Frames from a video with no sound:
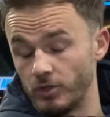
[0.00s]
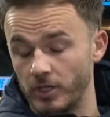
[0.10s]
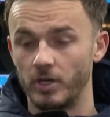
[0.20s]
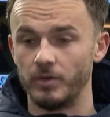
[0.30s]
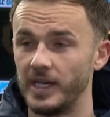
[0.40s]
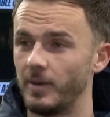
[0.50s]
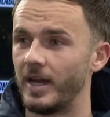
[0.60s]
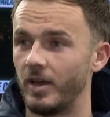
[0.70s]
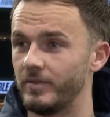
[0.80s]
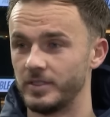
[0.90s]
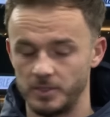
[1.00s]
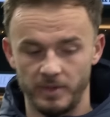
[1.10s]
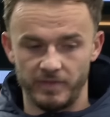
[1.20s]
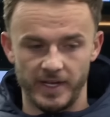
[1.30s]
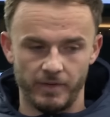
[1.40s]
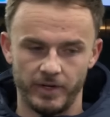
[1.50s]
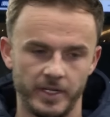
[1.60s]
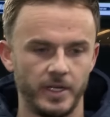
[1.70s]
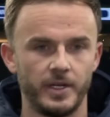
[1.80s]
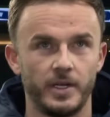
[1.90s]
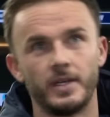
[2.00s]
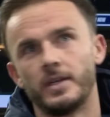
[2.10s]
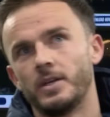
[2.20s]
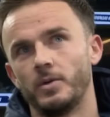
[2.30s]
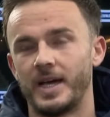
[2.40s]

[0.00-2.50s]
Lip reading: the goal really well, Ivan, to be fair, and we were